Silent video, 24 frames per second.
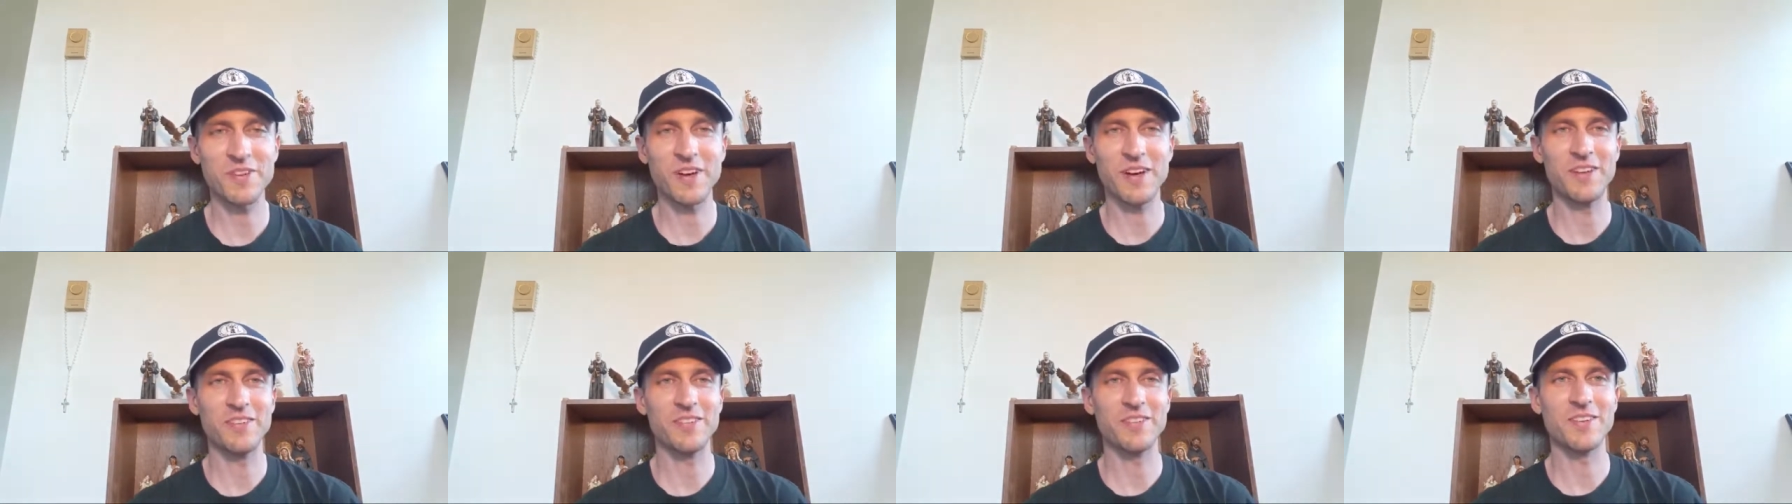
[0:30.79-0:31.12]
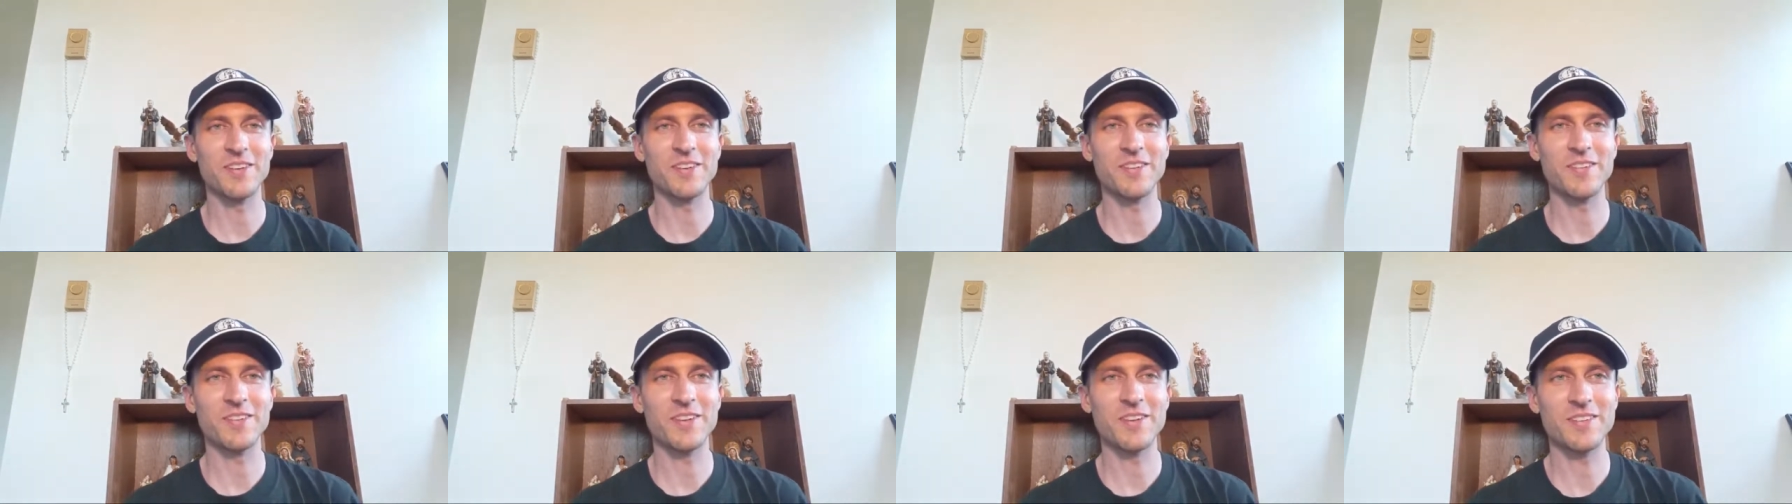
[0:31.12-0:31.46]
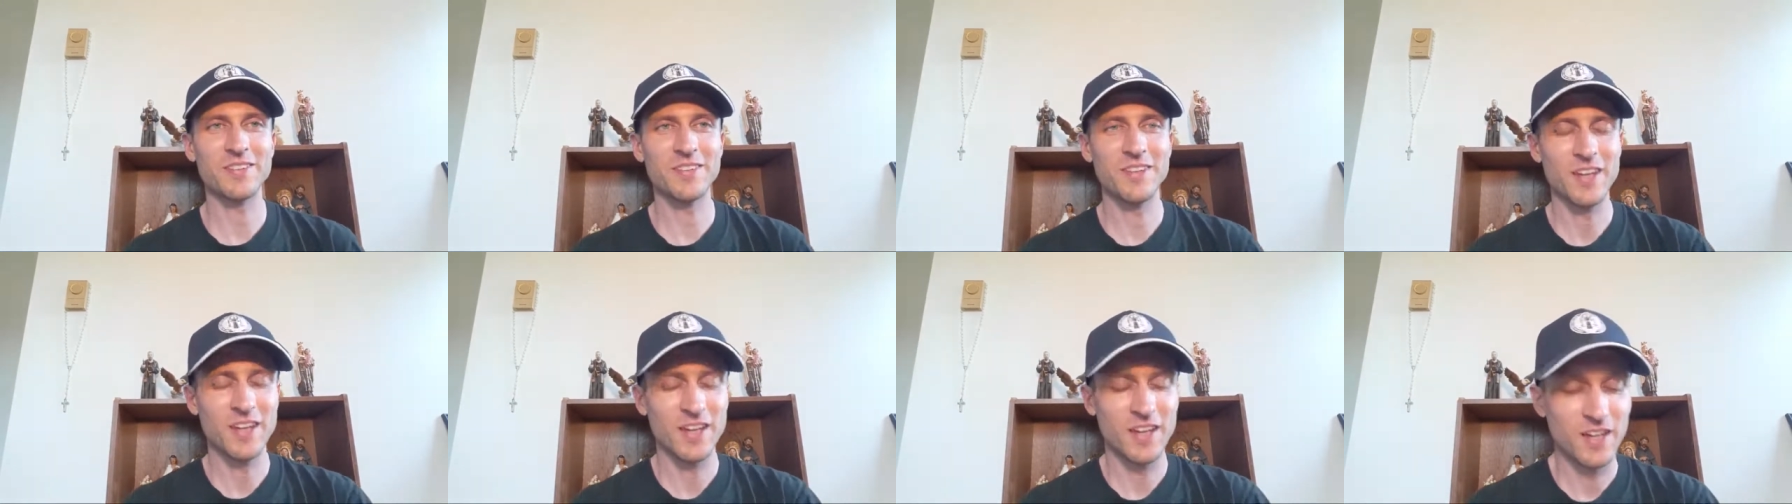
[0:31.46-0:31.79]
I don't know
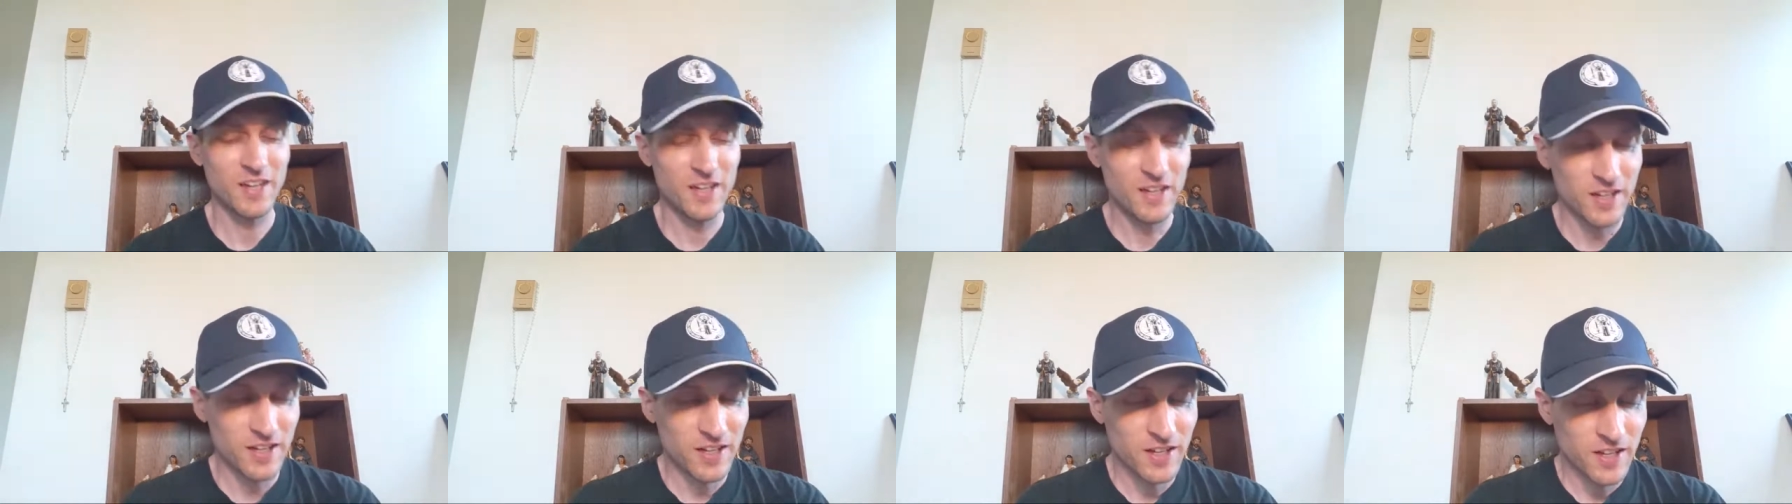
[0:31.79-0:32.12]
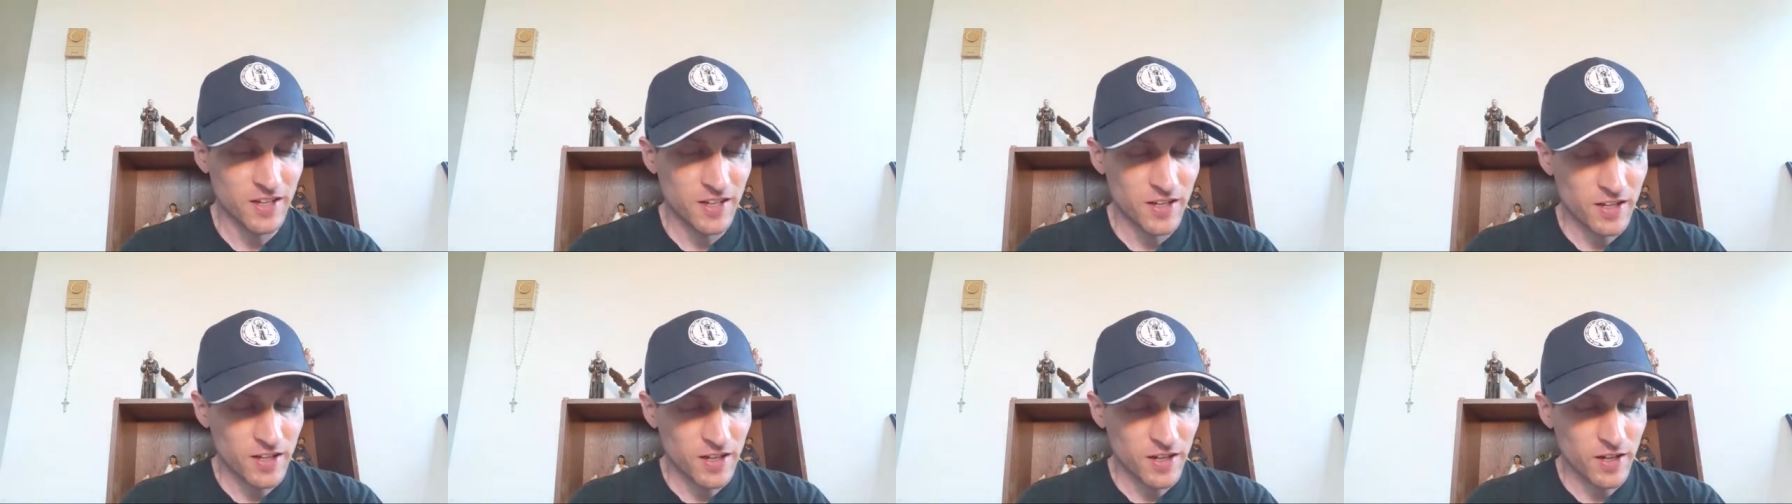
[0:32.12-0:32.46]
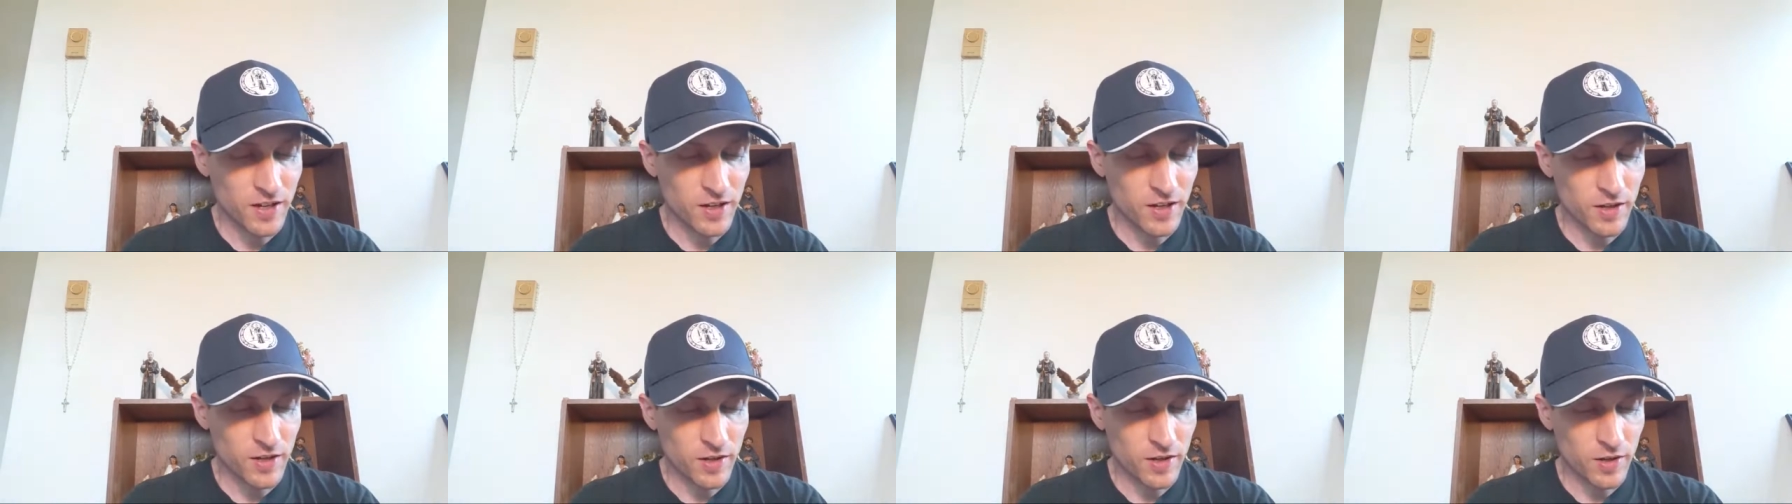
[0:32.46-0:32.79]

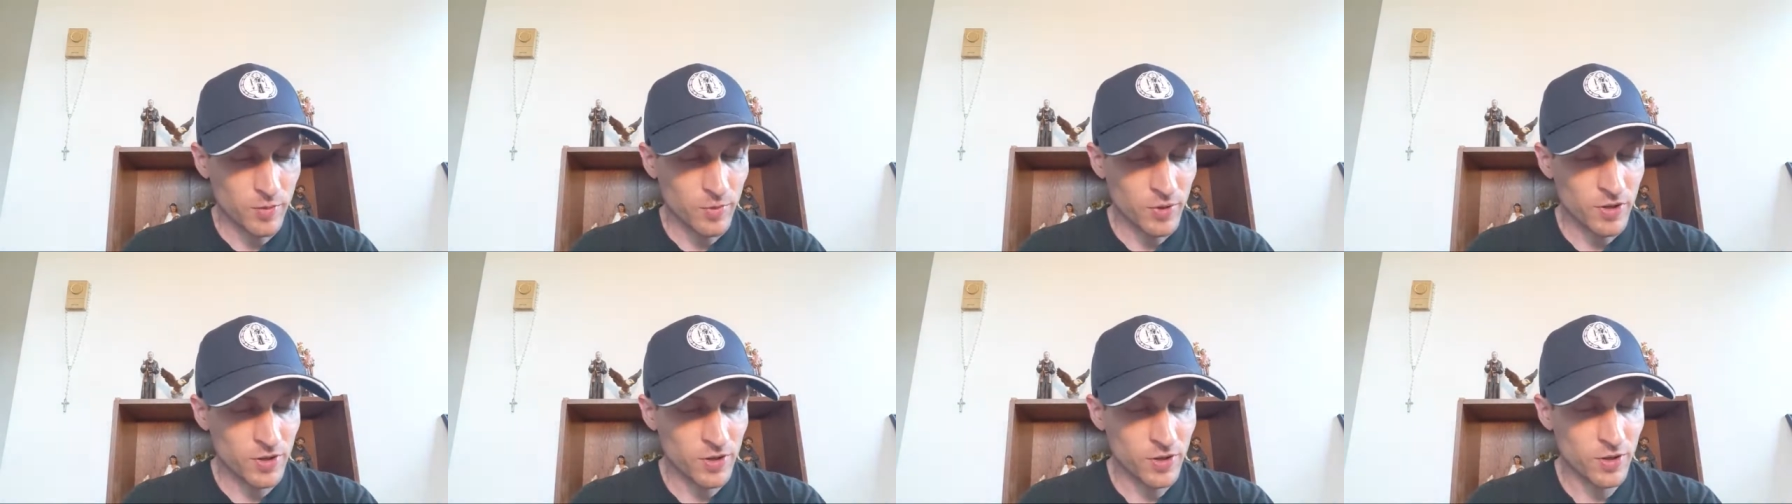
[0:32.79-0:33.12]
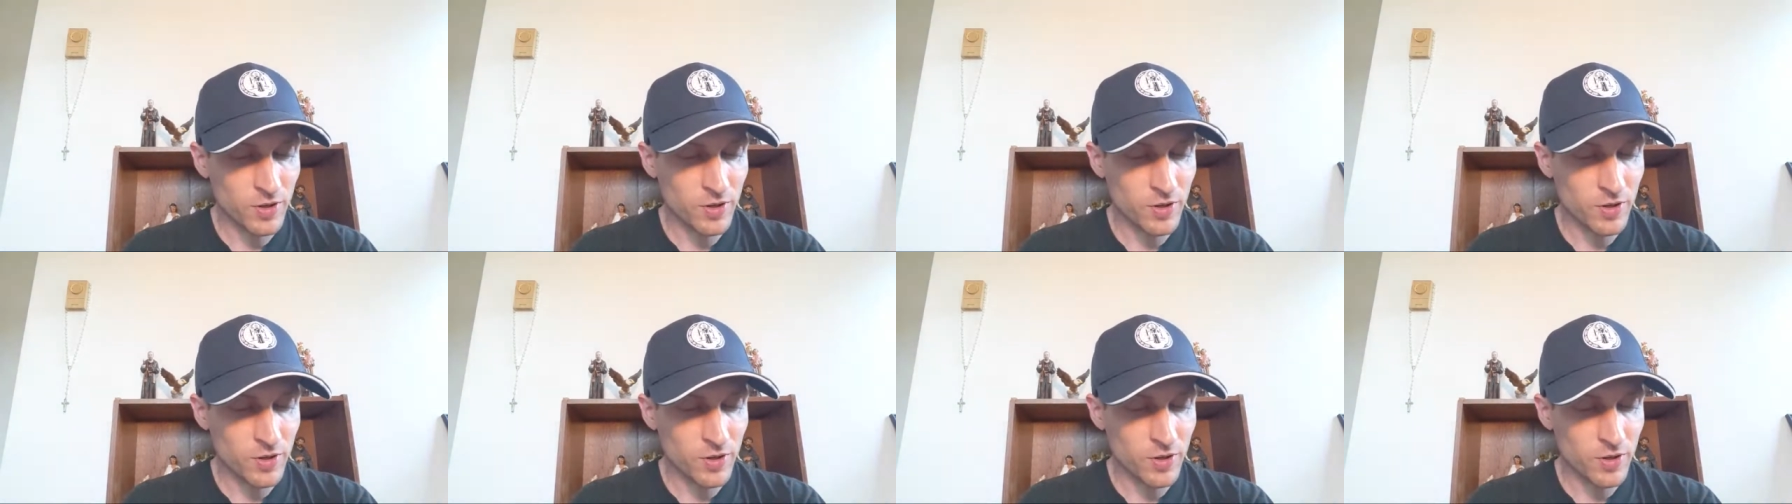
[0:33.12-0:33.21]
that. Um,